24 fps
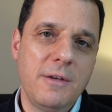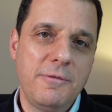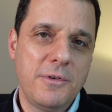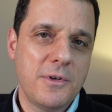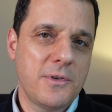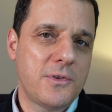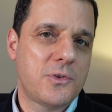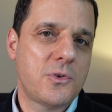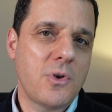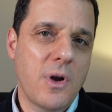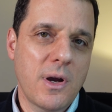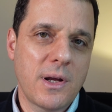If you're
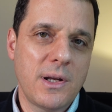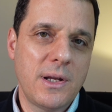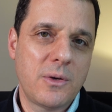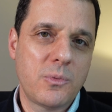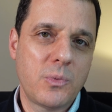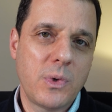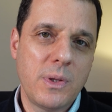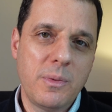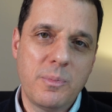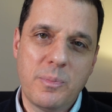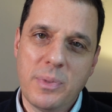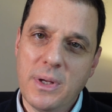
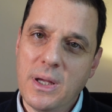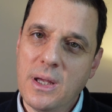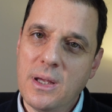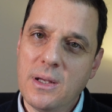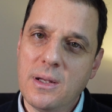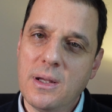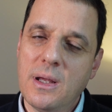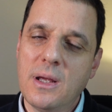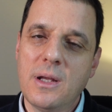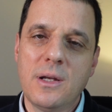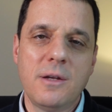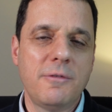struggling with
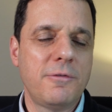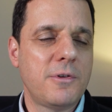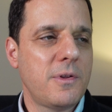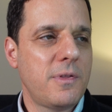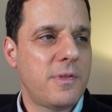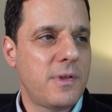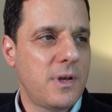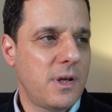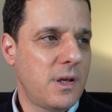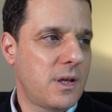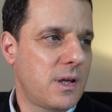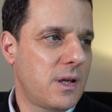pain, and if you're
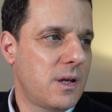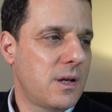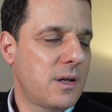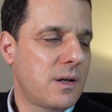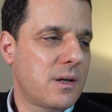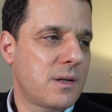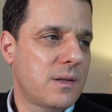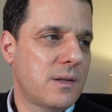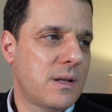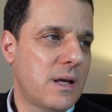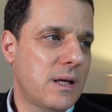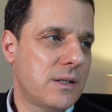thinking
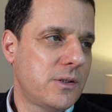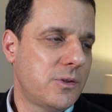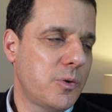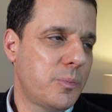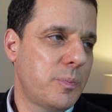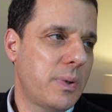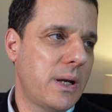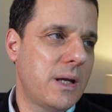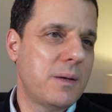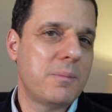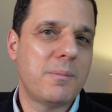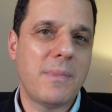that your
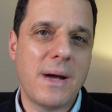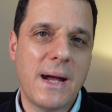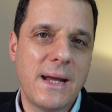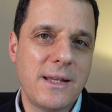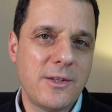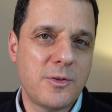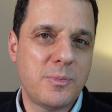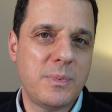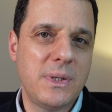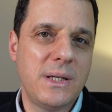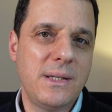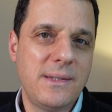pain
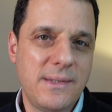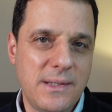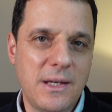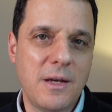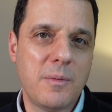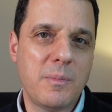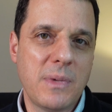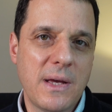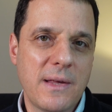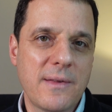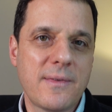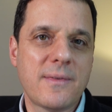might be
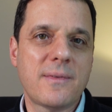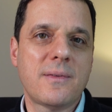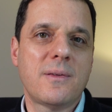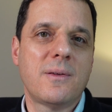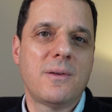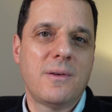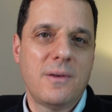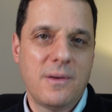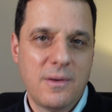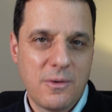TMS